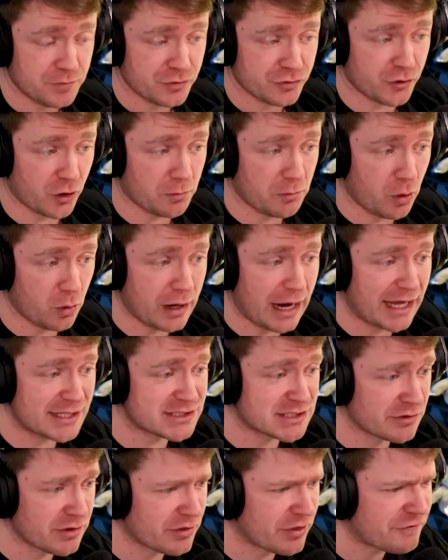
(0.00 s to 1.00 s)
Thermo
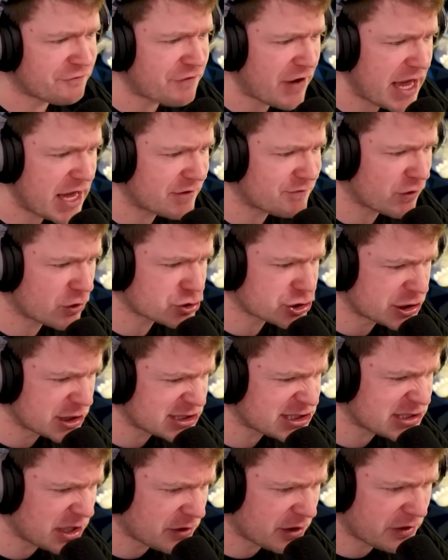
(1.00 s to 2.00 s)
Godzilla, the fake version,
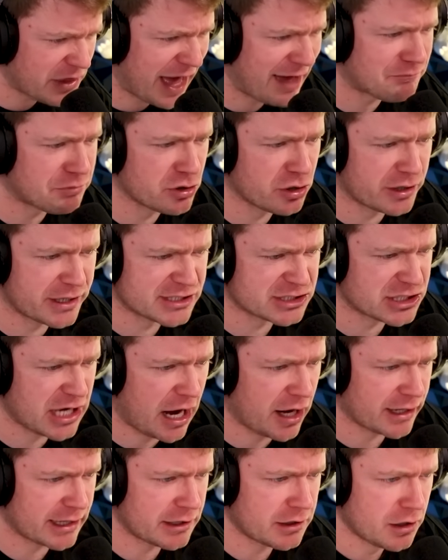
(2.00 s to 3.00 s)
is still alive, but look at his
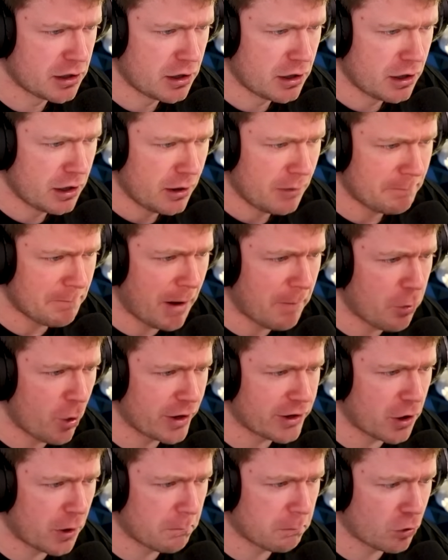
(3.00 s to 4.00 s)
noggin. My
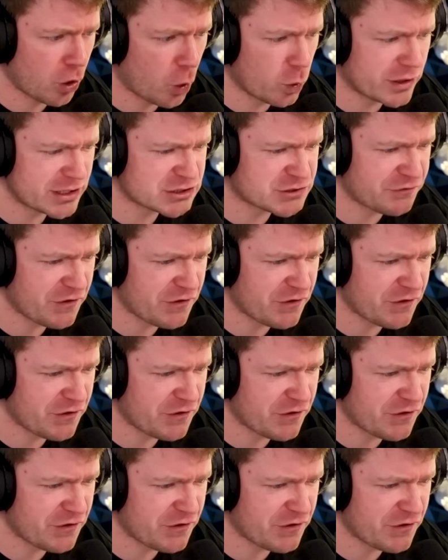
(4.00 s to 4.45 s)
boy done broke his